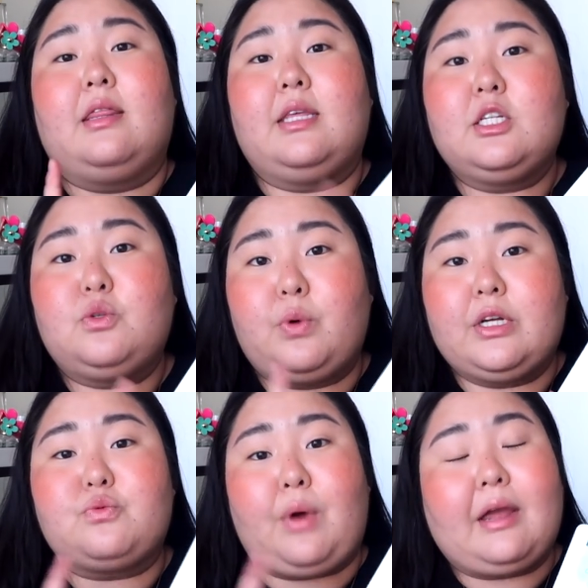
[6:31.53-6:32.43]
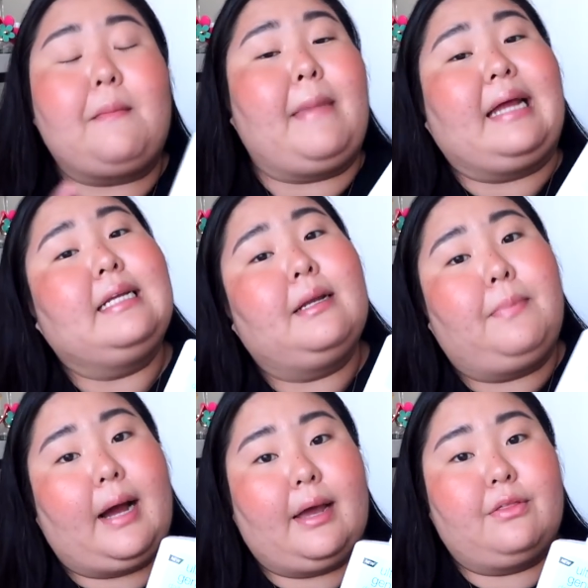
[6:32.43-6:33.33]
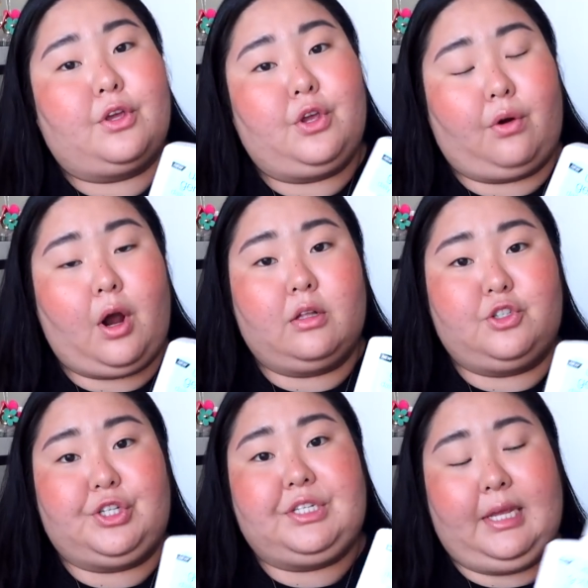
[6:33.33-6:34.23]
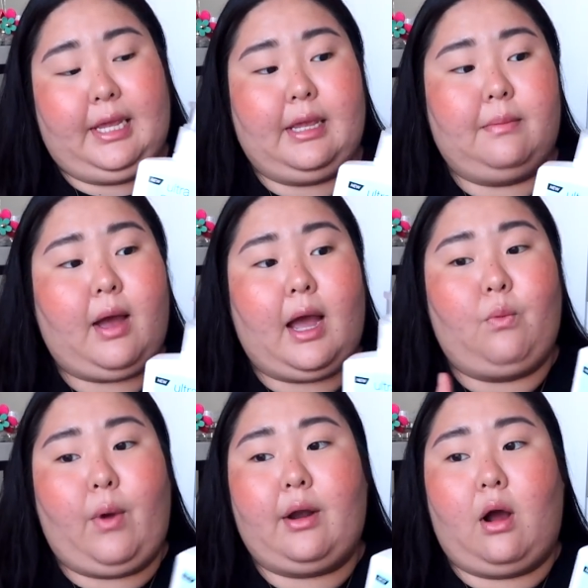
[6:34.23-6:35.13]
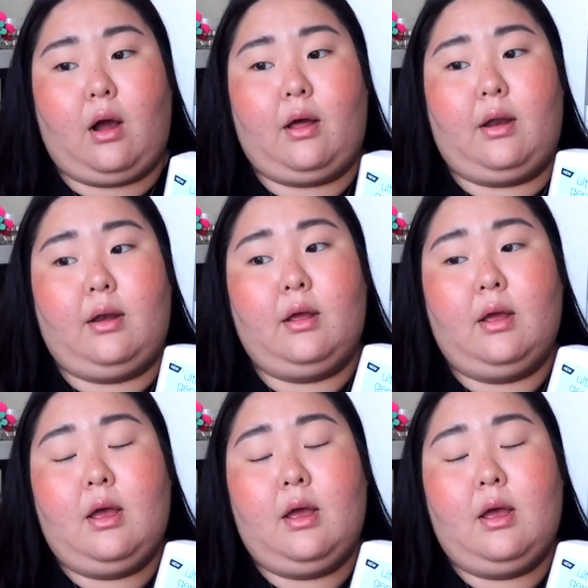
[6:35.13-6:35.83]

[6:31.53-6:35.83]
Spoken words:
This was recommended by the Curology team. I went on,